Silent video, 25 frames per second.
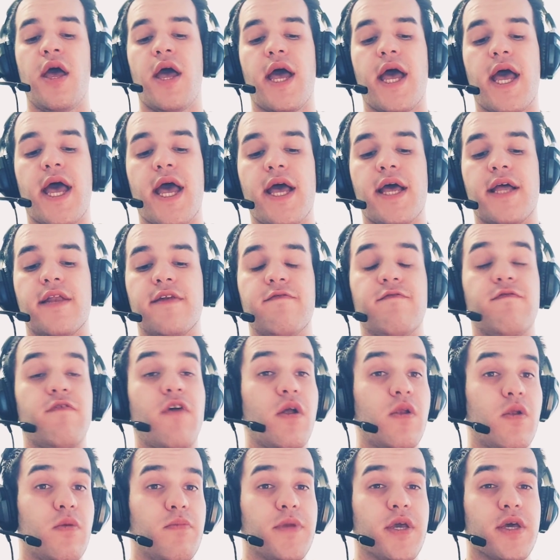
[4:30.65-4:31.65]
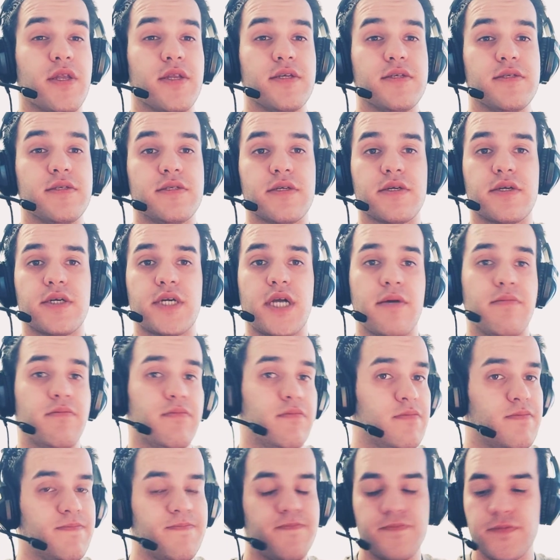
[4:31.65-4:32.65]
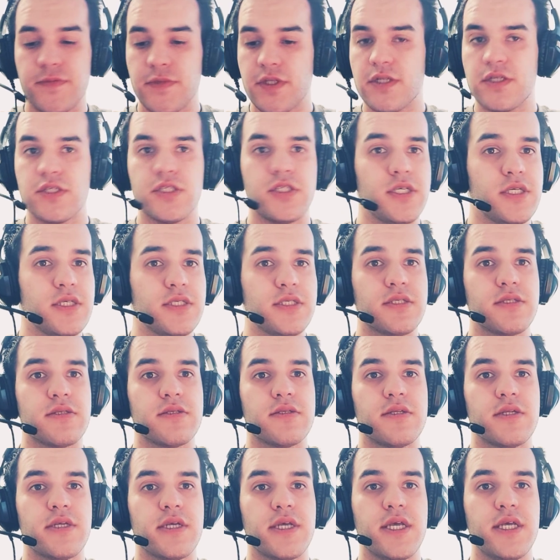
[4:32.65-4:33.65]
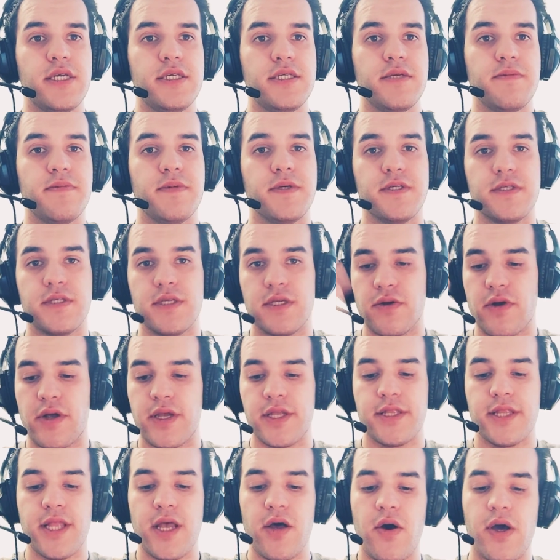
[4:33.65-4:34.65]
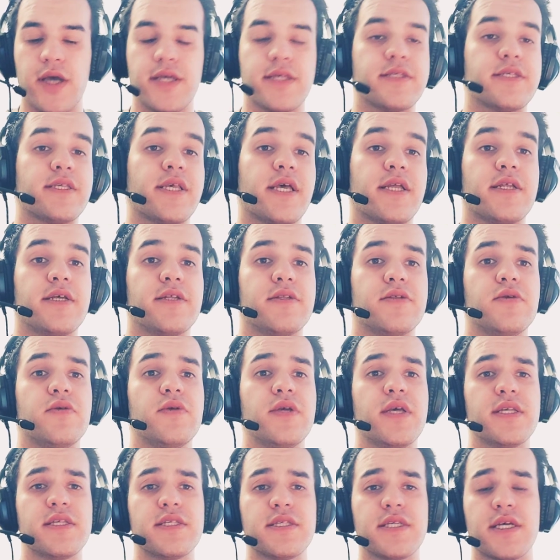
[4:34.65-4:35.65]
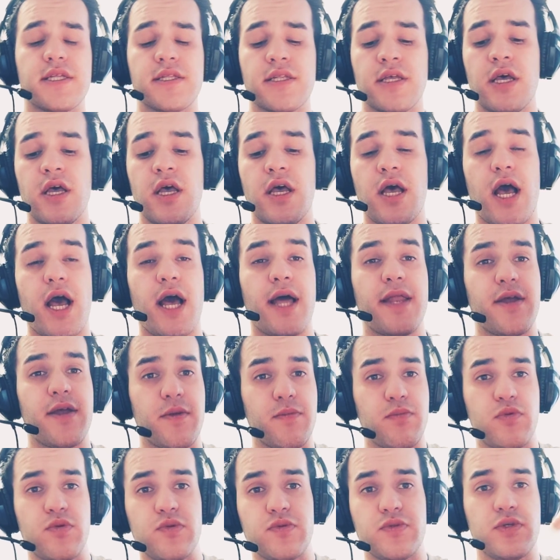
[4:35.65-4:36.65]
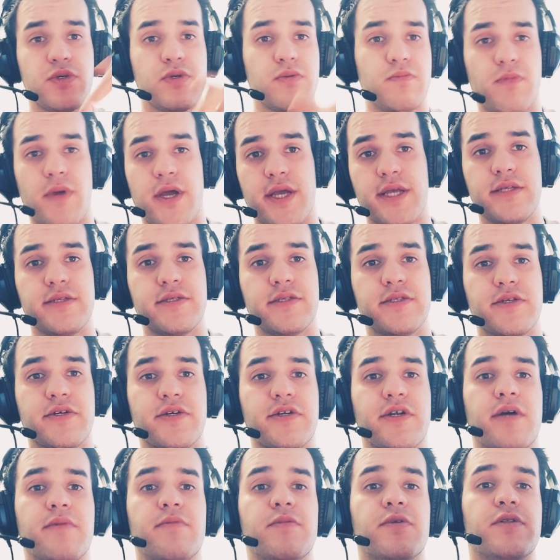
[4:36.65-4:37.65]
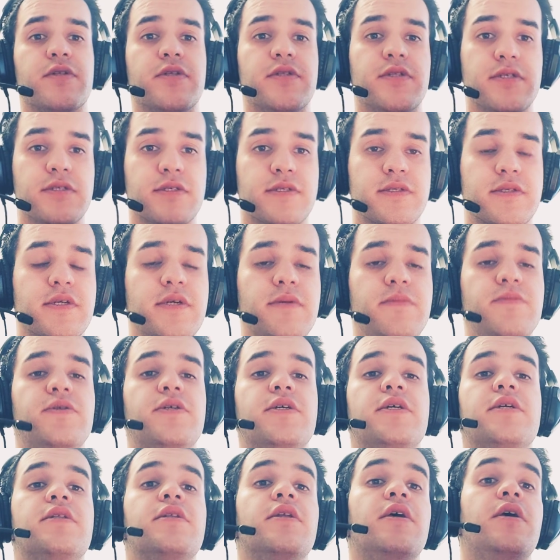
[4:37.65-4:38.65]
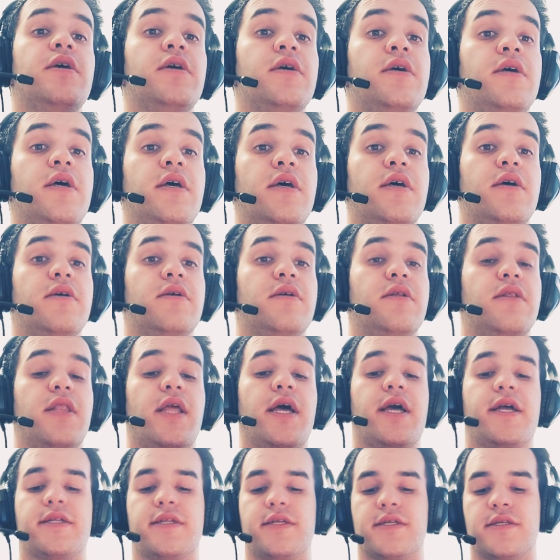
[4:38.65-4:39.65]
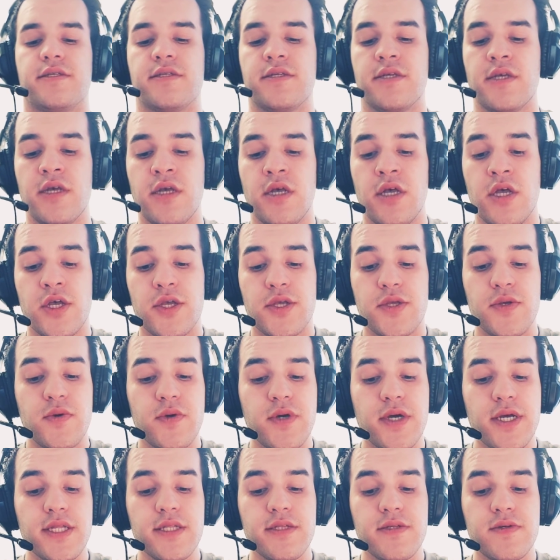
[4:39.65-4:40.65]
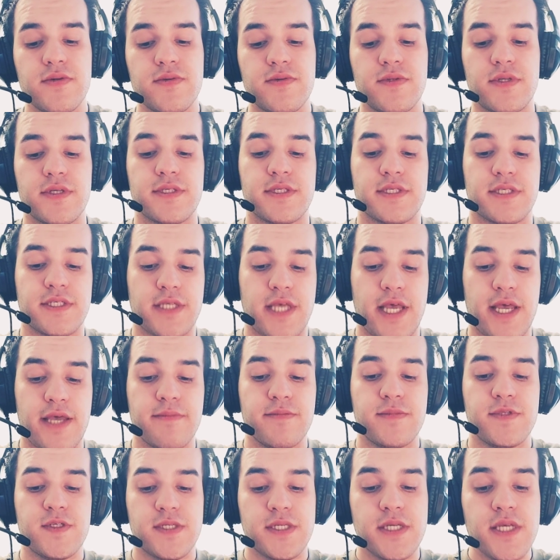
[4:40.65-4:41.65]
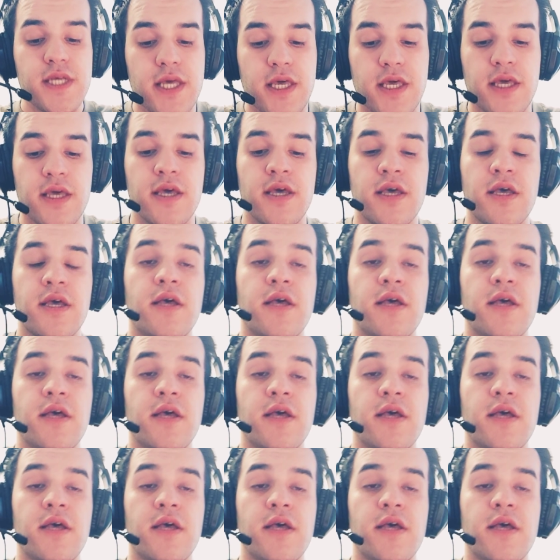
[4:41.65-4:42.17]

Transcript: and follow me on Instagram. Just easy peasy. Right now I said it. You can set, and I put my Instagram on the description like this. You can do the same thing